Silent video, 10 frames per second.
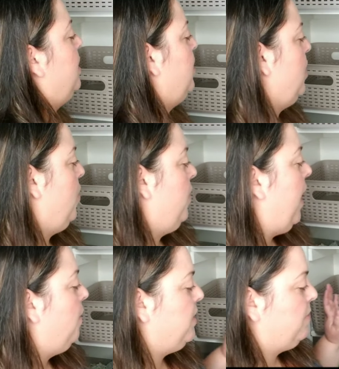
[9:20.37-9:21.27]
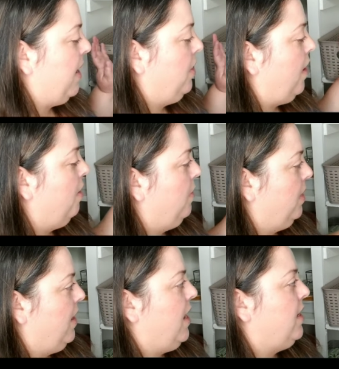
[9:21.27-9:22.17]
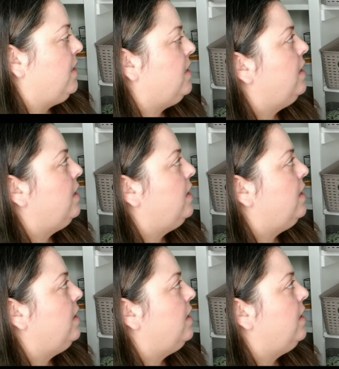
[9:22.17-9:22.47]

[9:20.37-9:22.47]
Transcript: So that was my thought with these.